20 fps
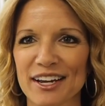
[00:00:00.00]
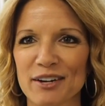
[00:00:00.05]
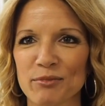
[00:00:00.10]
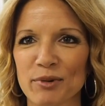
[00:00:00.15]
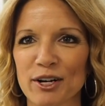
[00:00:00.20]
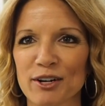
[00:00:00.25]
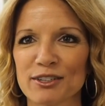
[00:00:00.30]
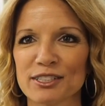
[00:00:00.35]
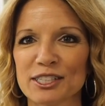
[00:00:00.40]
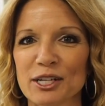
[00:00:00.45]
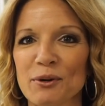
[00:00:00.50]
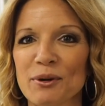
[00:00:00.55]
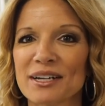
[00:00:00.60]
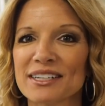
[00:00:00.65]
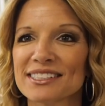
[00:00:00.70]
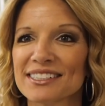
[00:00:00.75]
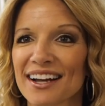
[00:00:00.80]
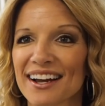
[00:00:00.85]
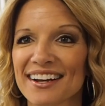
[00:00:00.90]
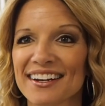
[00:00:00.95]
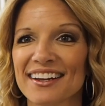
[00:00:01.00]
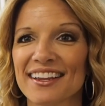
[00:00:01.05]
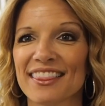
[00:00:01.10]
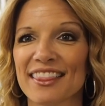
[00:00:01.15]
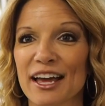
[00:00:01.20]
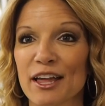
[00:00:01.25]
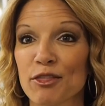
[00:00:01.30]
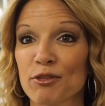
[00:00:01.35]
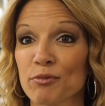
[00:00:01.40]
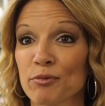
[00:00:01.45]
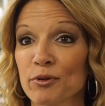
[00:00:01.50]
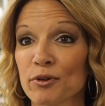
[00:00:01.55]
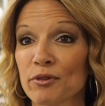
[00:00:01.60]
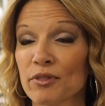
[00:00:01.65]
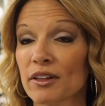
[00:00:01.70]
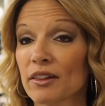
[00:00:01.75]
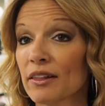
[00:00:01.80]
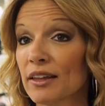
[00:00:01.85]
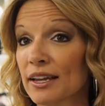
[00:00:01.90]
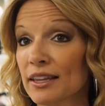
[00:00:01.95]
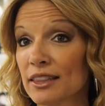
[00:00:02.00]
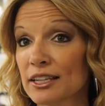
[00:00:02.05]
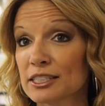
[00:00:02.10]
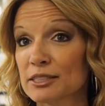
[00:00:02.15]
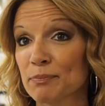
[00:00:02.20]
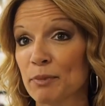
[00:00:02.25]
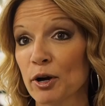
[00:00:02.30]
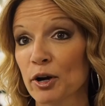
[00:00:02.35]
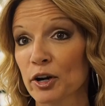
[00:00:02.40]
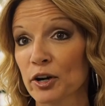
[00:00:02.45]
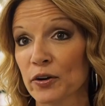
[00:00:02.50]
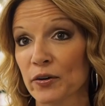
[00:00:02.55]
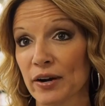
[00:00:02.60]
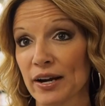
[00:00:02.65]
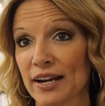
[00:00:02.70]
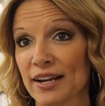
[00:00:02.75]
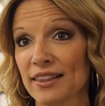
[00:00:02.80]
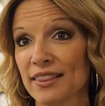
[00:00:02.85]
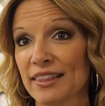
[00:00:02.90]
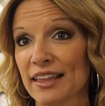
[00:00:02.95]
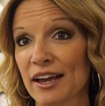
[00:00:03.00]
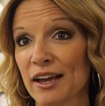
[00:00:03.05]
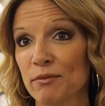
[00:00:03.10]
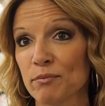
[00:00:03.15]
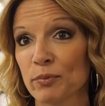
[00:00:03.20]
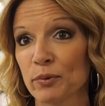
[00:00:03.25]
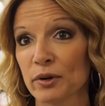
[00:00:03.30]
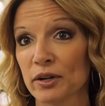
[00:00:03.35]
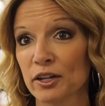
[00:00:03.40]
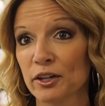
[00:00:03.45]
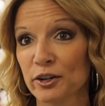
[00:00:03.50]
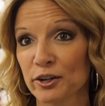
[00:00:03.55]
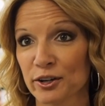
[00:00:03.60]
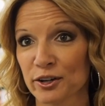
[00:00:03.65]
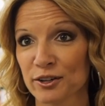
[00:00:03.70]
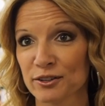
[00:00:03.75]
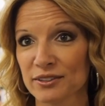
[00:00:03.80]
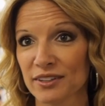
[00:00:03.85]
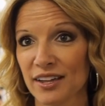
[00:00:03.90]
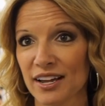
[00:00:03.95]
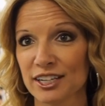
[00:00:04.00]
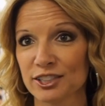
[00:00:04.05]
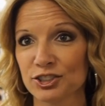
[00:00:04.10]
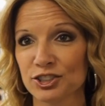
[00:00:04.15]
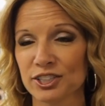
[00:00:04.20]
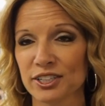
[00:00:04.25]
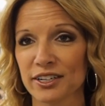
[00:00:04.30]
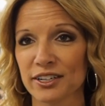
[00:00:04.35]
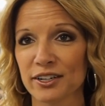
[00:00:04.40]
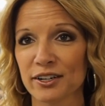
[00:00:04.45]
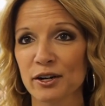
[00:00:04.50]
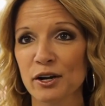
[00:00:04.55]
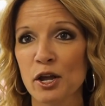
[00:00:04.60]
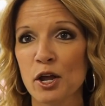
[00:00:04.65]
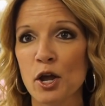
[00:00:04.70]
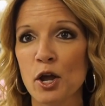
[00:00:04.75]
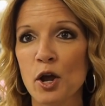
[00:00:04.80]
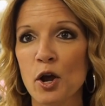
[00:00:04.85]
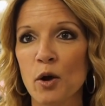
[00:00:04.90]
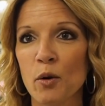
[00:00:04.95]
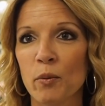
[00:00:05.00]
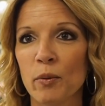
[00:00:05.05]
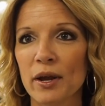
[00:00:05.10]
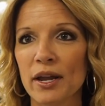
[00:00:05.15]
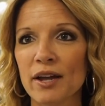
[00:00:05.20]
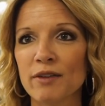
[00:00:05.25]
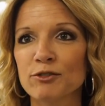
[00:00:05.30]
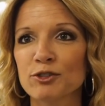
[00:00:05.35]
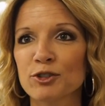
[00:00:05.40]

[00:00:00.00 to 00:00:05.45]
and we are so excited that through the Lead the Spark grant that Brill earned last year, we have